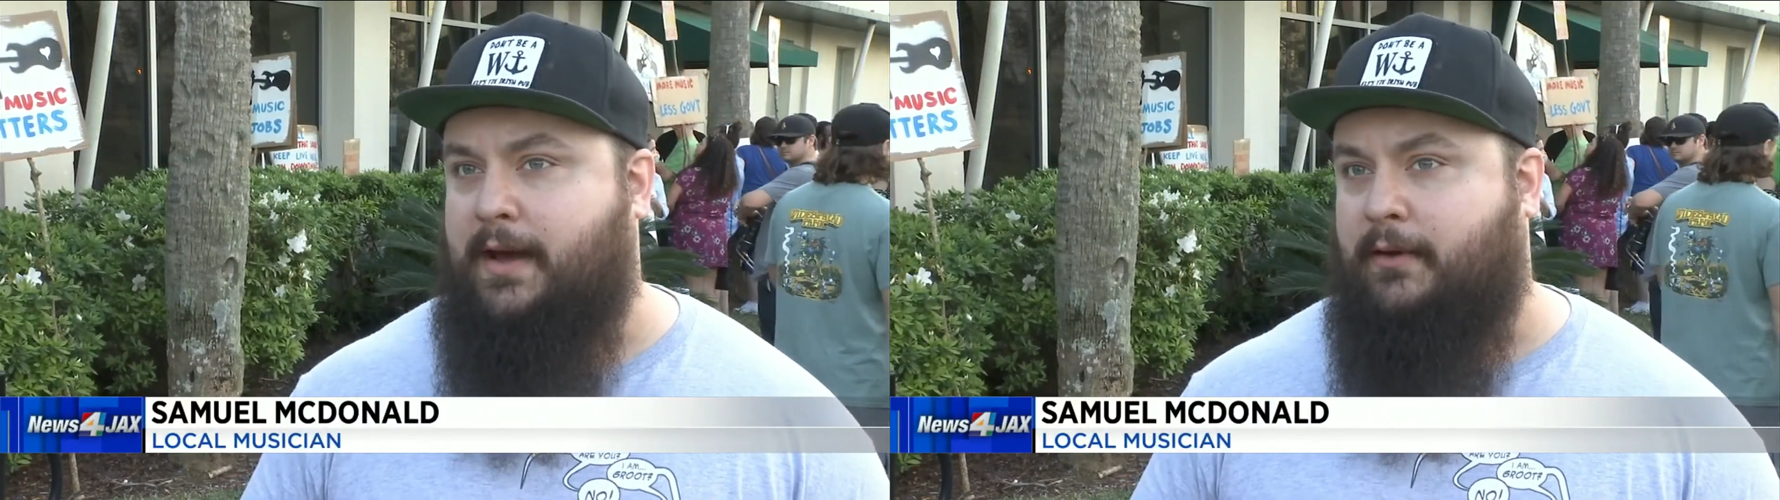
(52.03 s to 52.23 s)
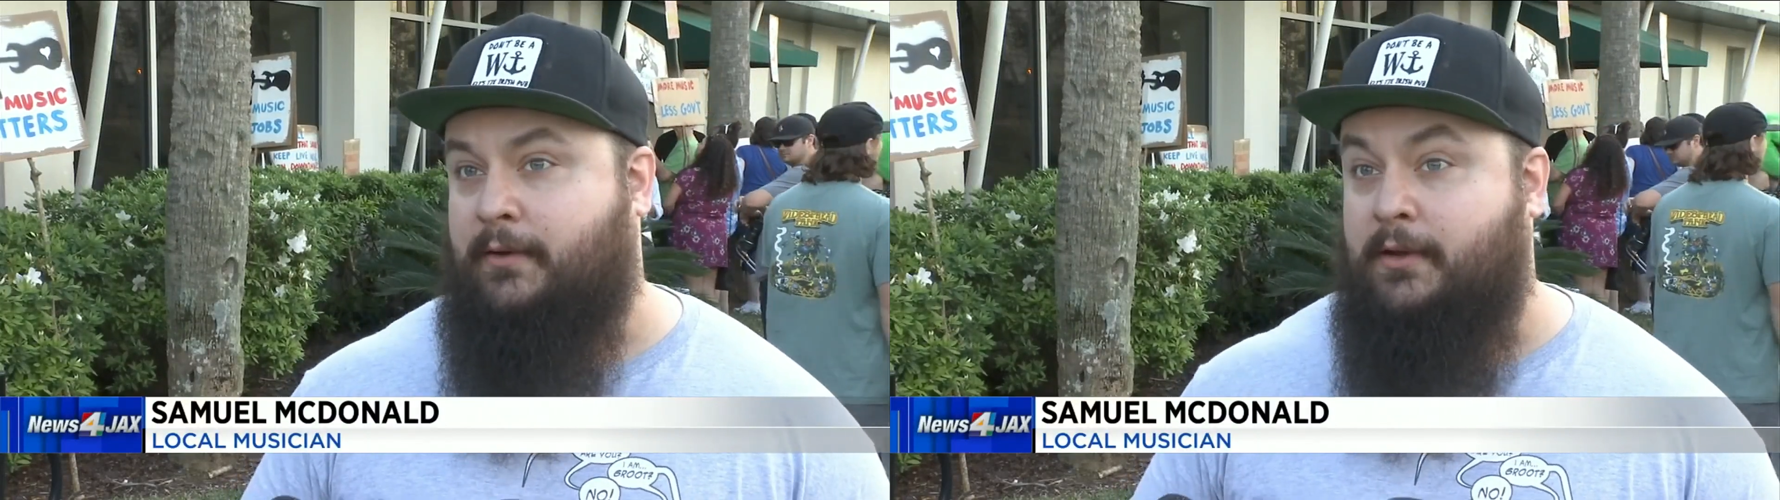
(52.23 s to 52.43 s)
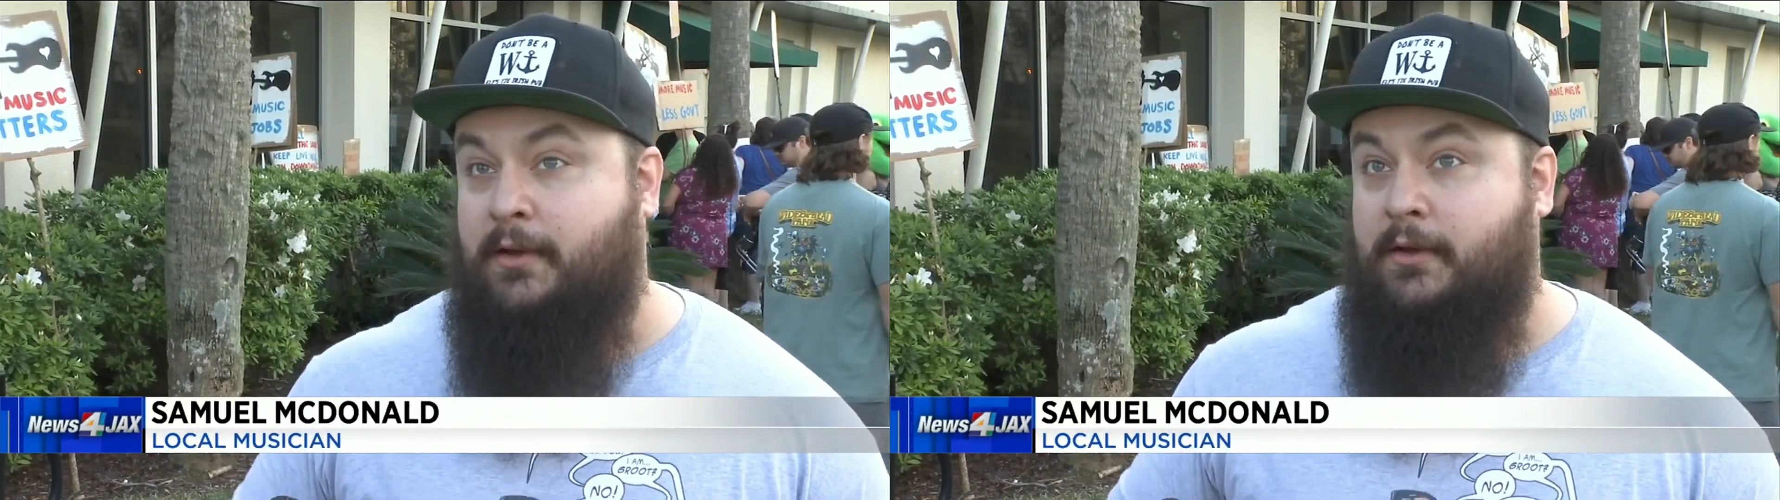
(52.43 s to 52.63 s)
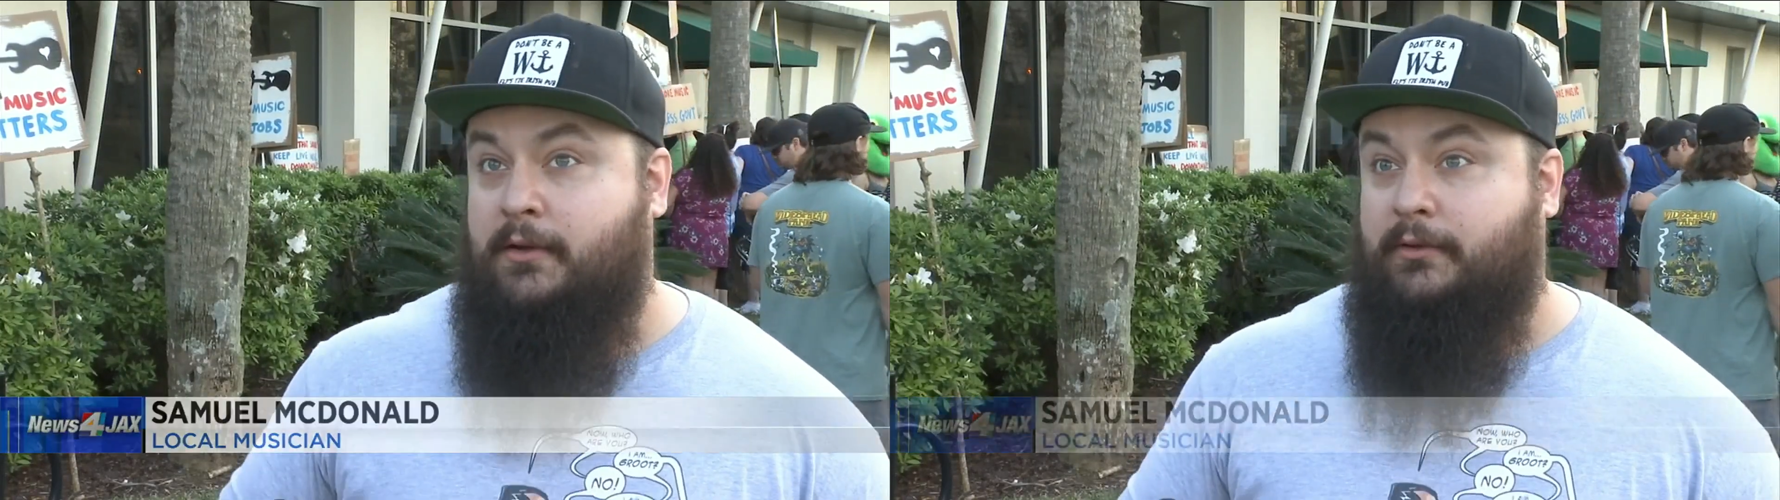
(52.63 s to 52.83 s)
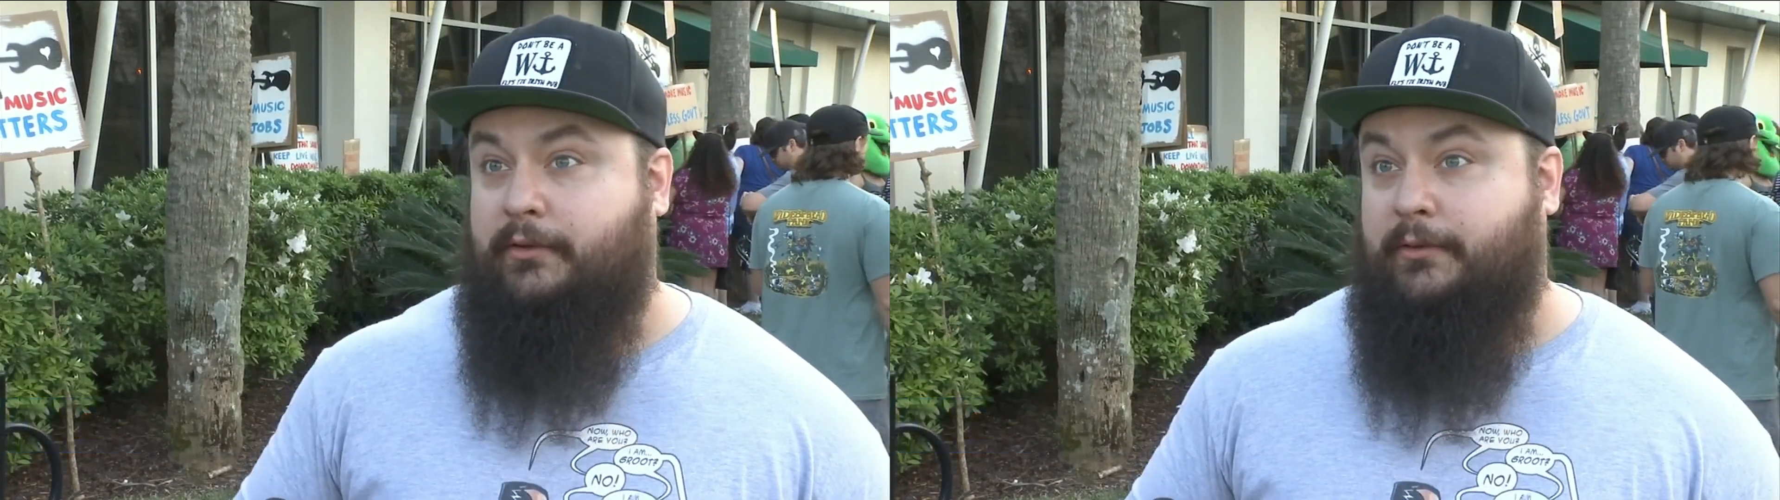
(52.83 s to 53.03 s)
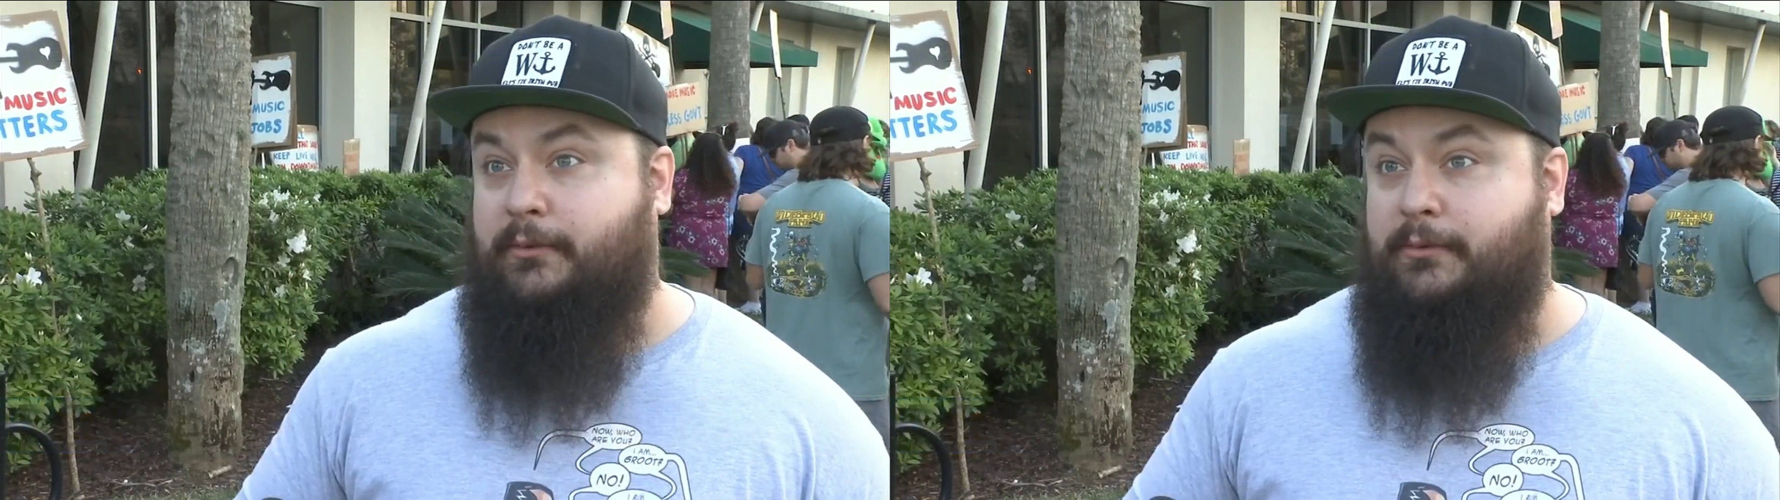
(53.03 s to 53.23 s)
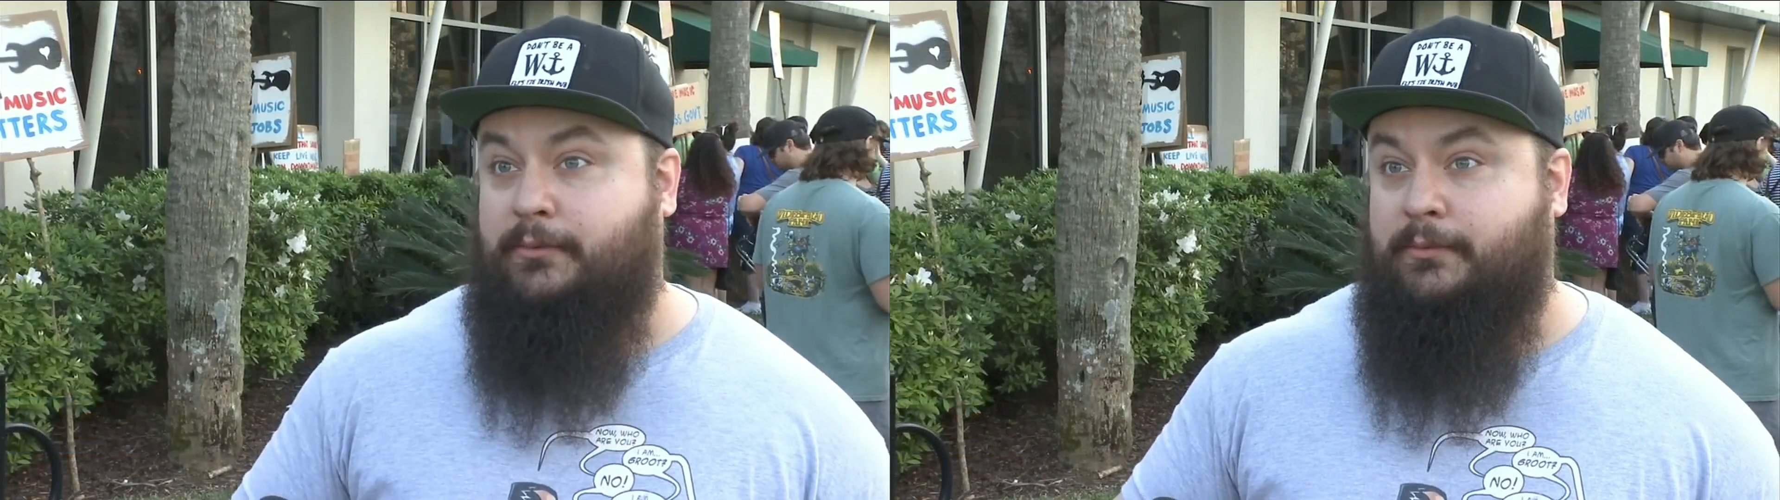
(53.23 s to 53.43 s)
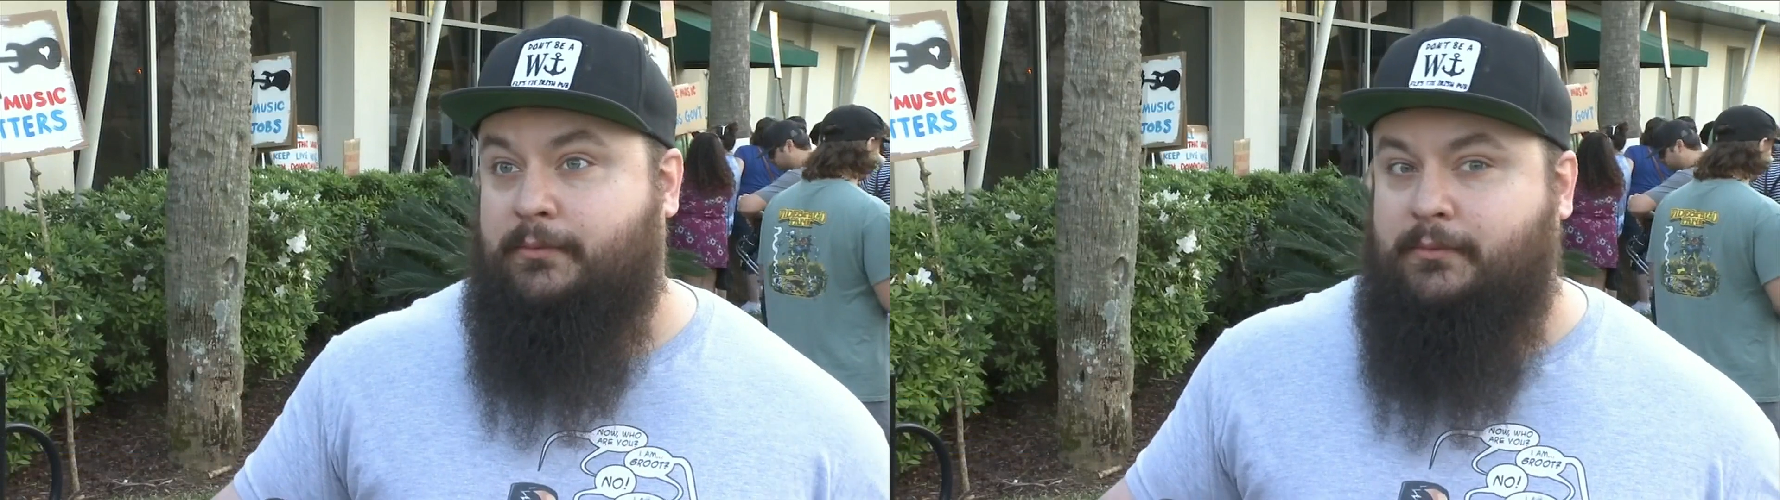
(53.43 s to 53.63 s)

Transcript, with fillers: now to